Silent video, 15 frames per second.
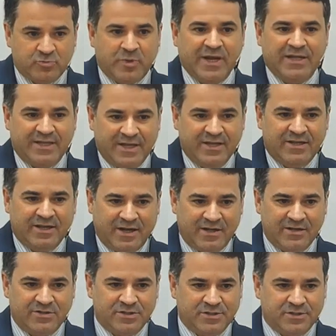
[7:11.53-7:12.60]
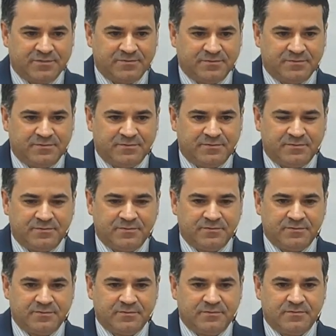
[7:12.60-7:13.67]
they look at Jesus
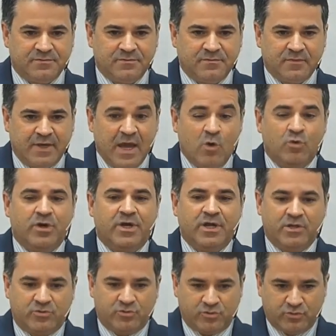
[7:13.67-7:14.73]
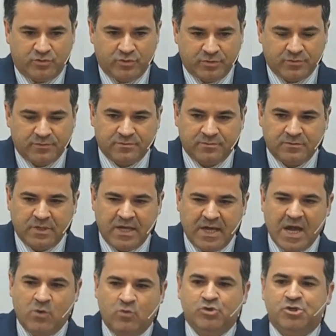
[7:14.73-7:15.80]
and hope for eternity.
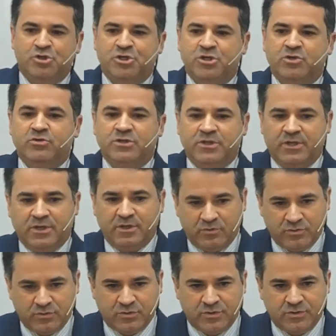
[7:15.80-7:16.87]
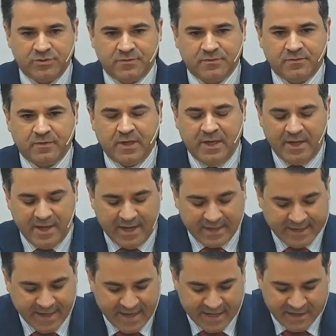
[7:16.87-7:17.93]
They await for Christ,
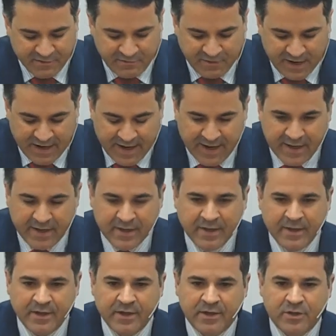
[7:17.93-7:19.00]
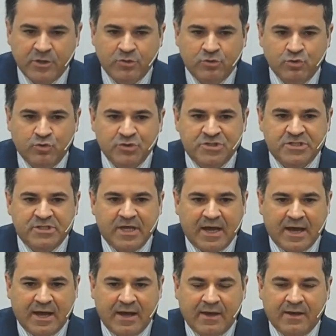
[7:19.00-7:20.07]
the one blessed by God,
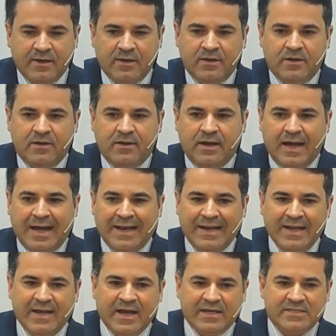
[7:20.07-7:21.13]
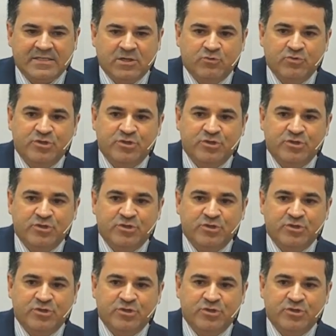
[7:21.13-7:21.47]
the one who's going to give us